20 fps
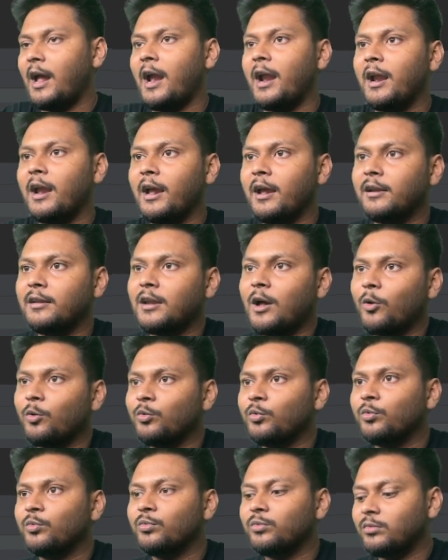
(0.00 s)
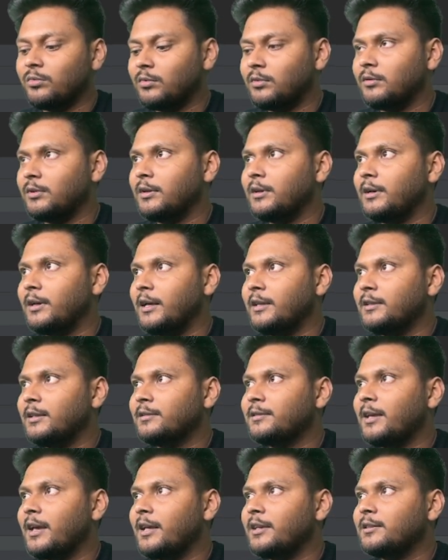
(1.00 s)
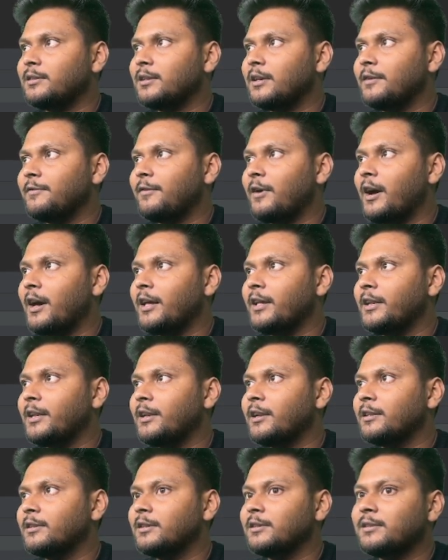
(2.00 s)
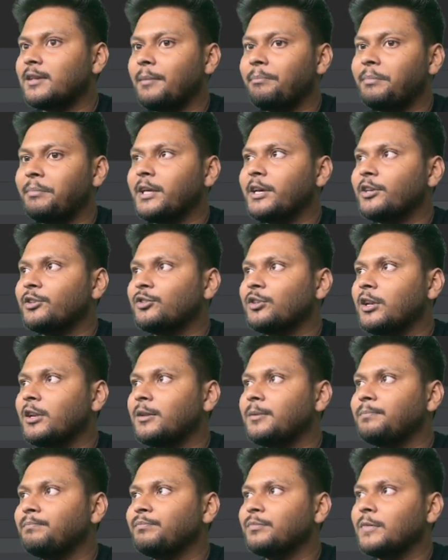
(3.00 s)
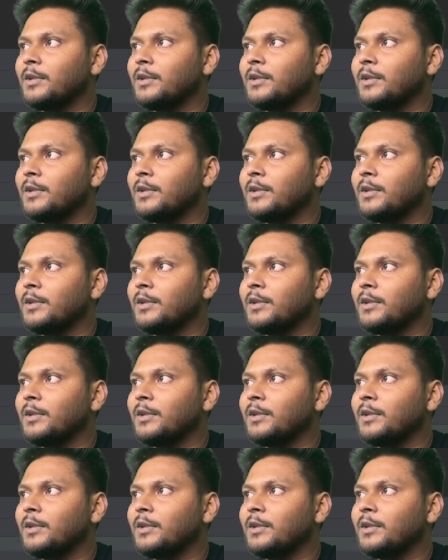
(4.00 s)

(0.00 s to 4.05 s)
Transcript: And now in this case, if I rerun this application,